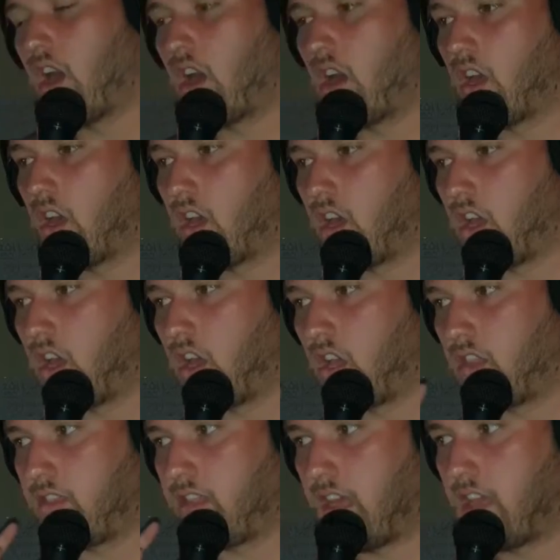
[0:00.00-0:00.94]

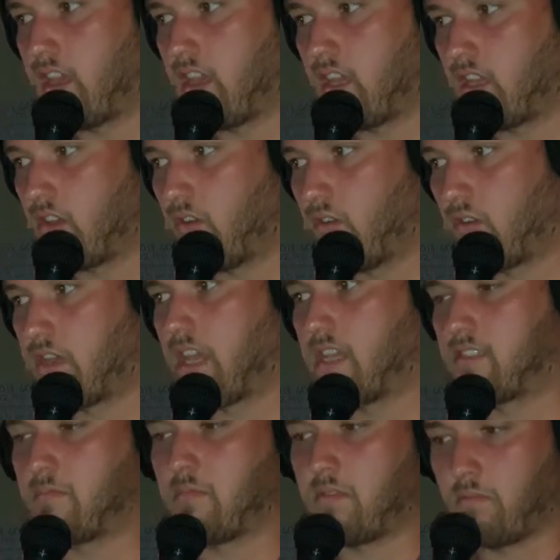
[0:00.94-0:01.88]
They
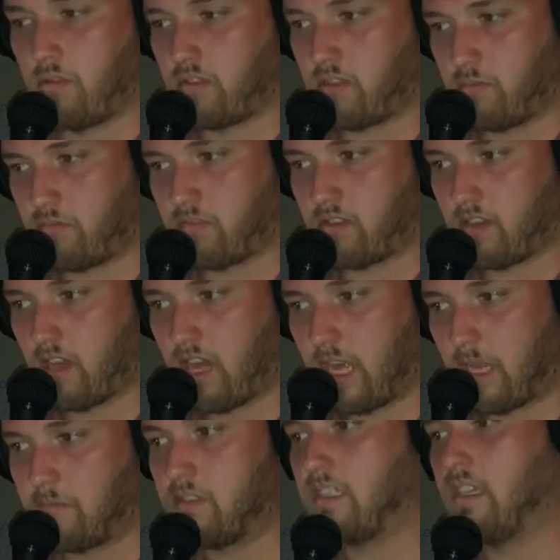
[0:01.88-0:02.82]
orgasmed multiple
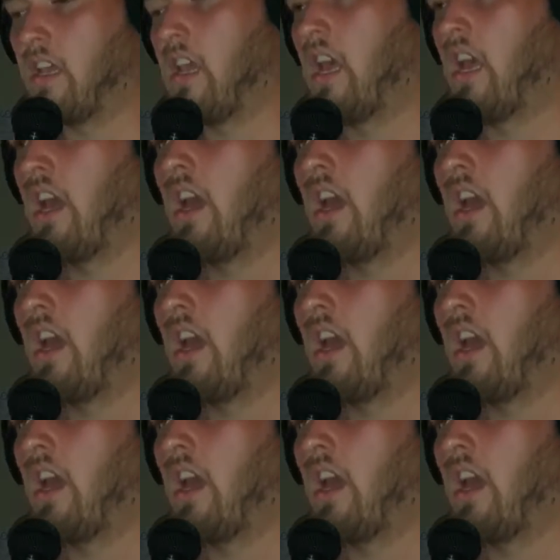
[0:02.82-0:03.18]
times.